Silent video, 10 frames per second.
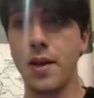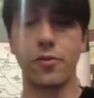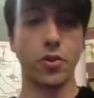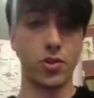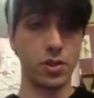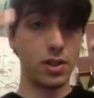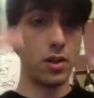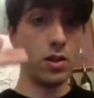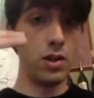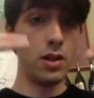and of course
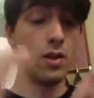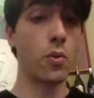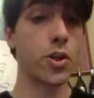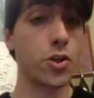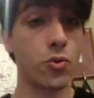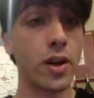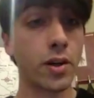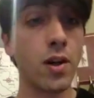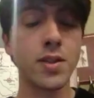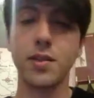lower sugar
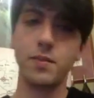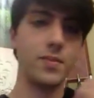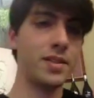content.